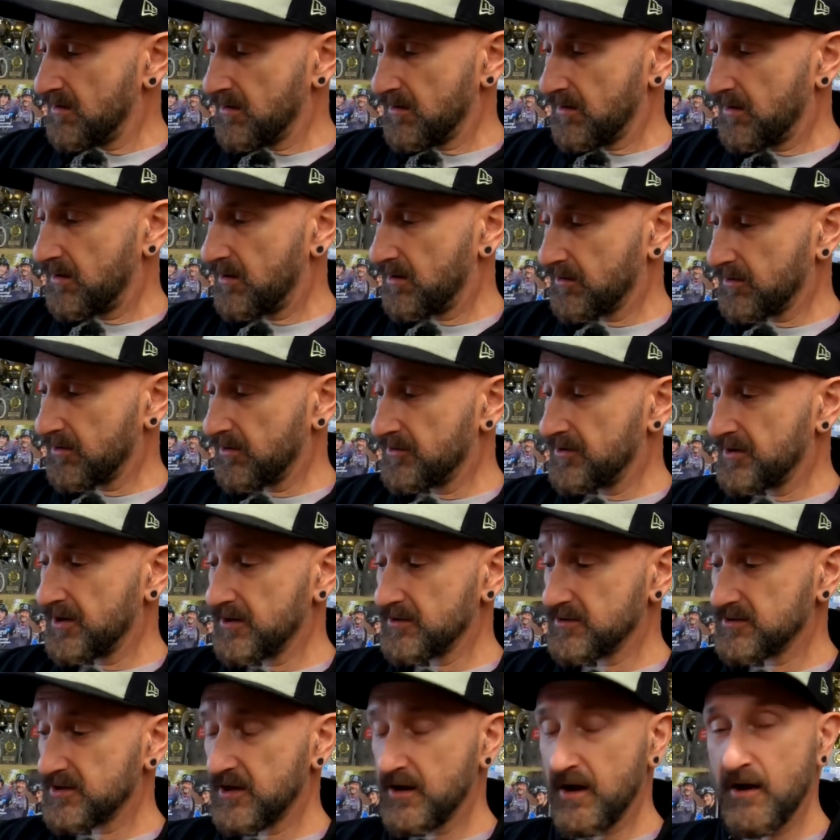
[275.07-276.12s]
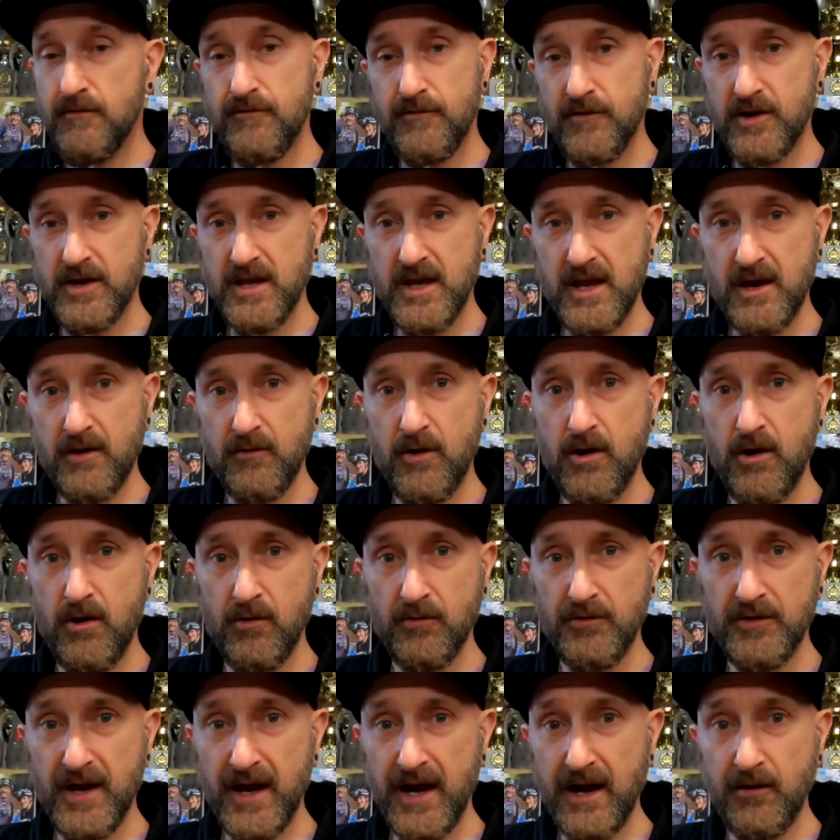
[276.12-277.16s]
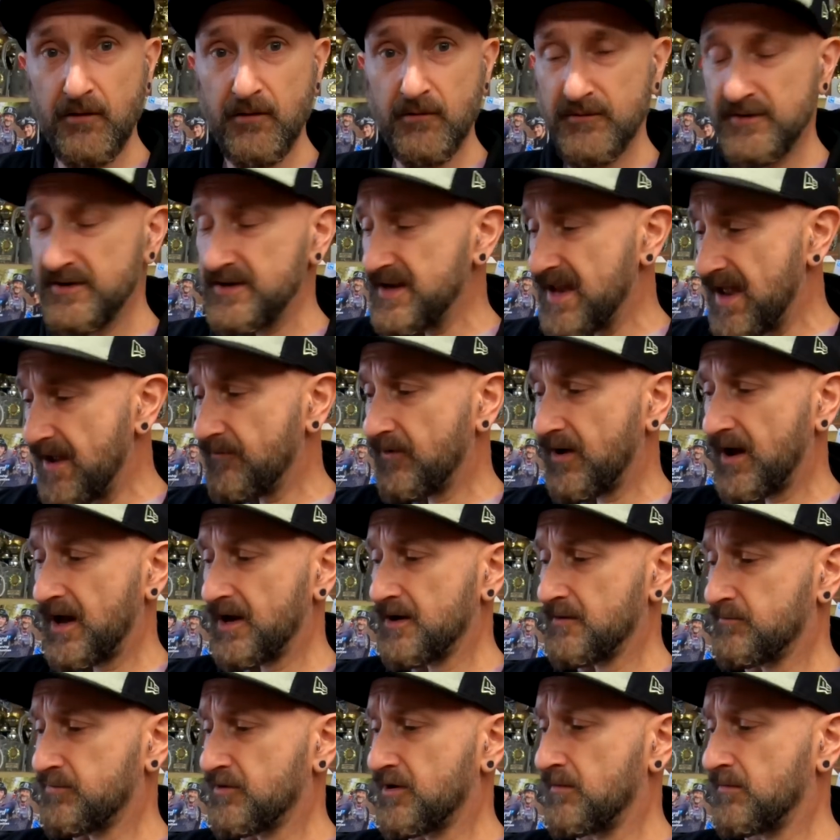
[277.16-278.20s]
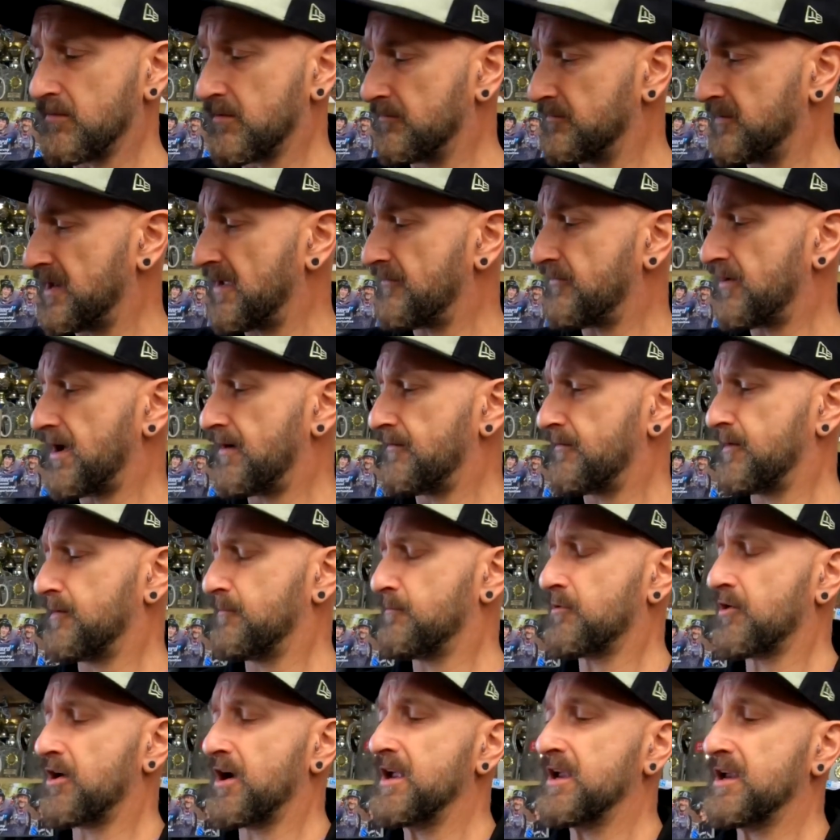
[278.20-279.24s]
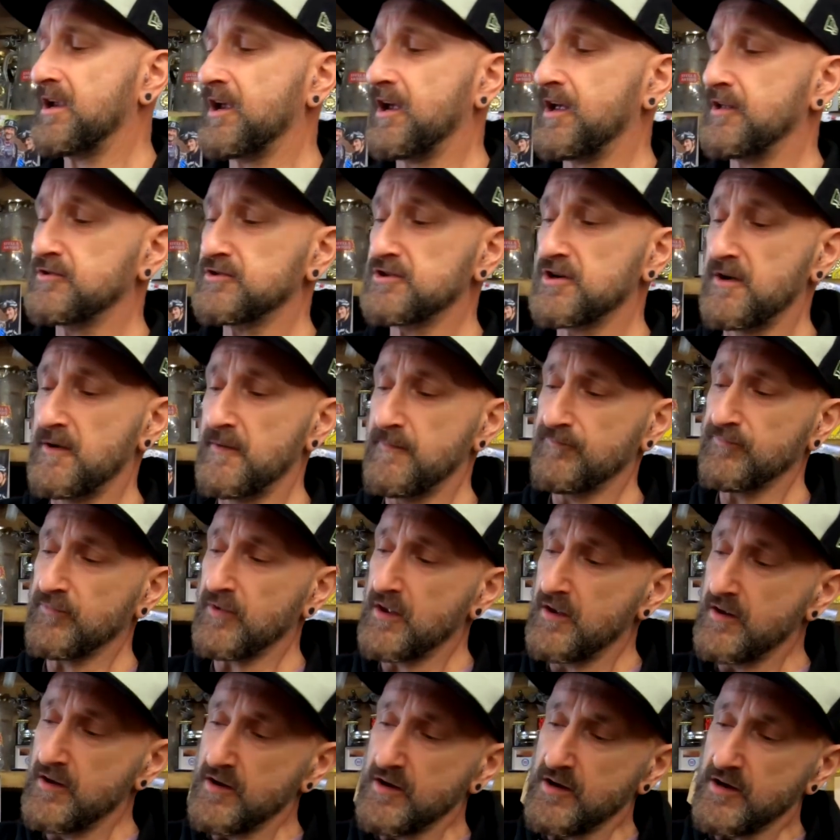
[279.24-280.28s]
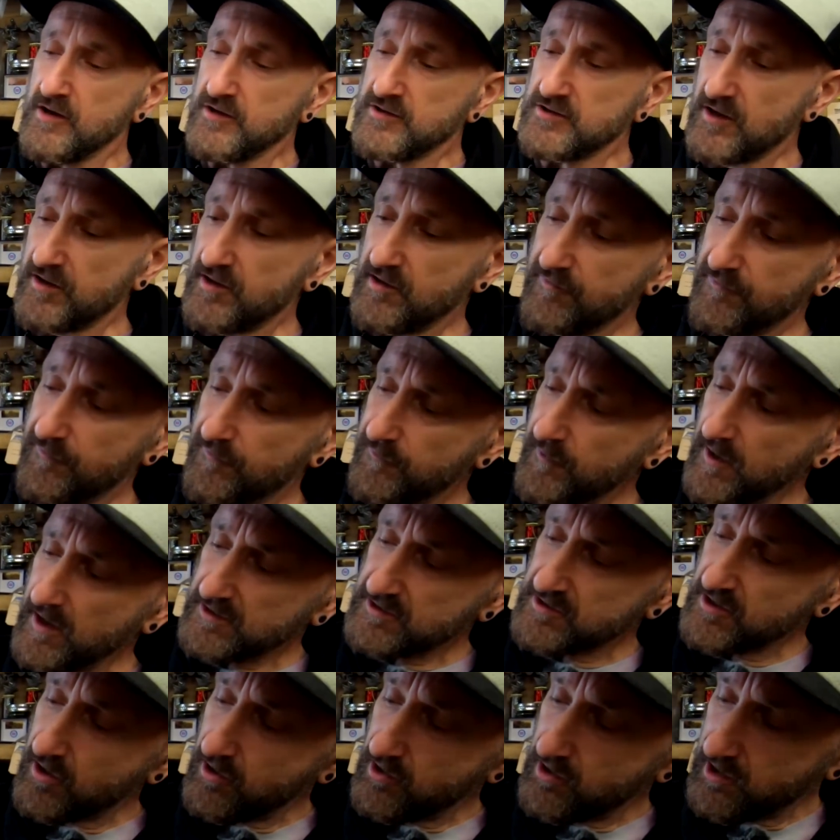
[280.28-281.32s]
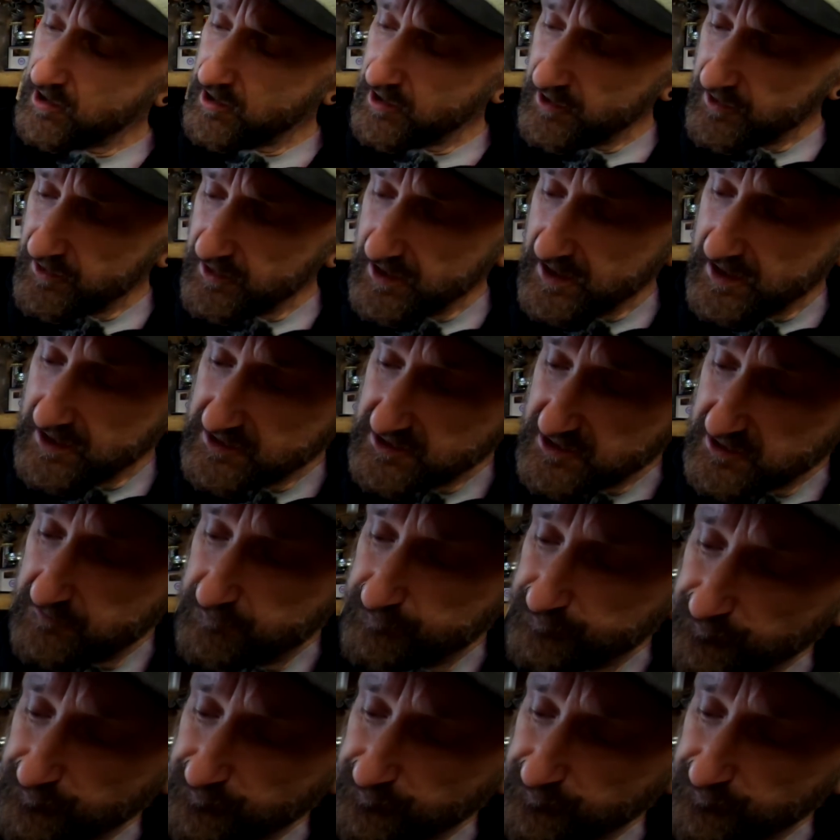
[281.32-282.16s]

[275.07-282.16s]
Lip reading: oh God knows, over a year old now. Never had a problem, never have a breakage. So they fit on like this.